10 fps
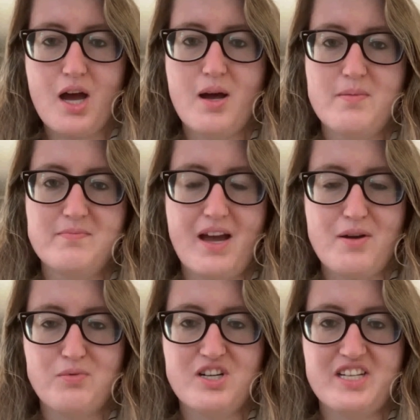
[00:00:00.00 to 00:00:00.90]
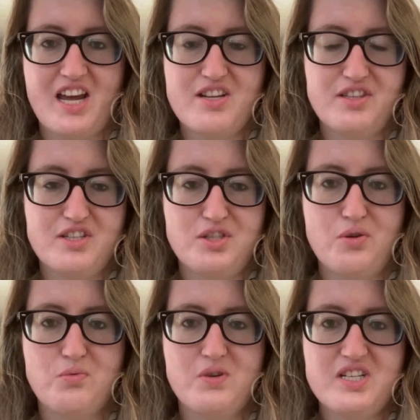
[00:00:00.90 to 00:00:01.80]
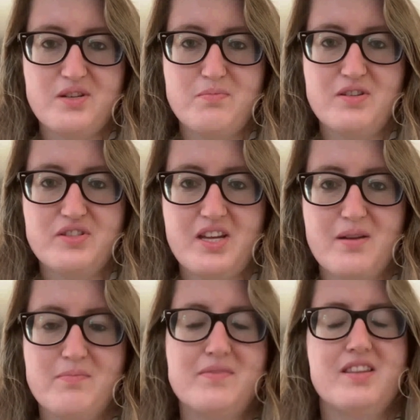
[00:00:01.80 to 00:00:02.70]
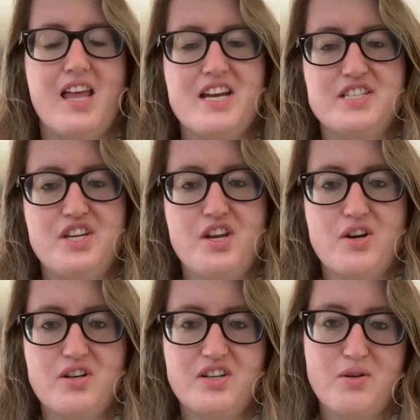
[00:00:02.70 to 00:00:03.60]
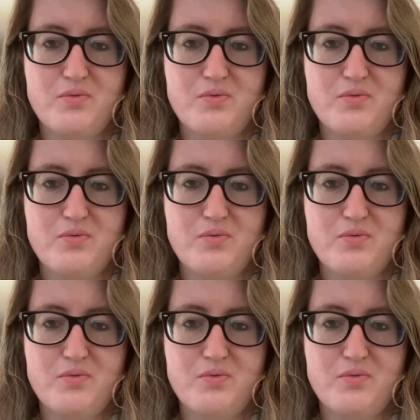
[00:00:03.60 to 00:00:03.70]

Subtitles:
I worked at the Sioux Region Museum last year,